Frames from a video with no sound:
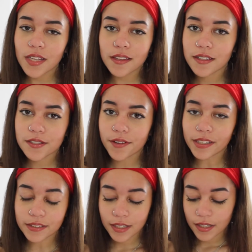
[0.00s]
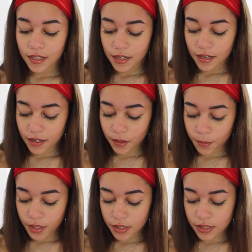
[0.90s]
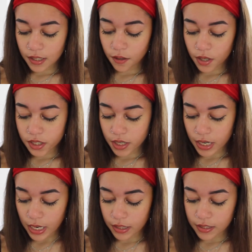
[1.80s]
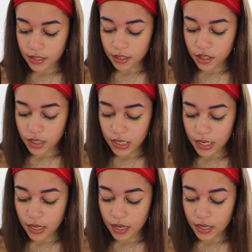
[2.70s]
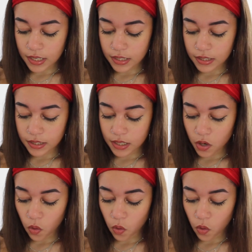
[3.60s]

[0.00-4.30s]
It's fine. The second question I got in this section is,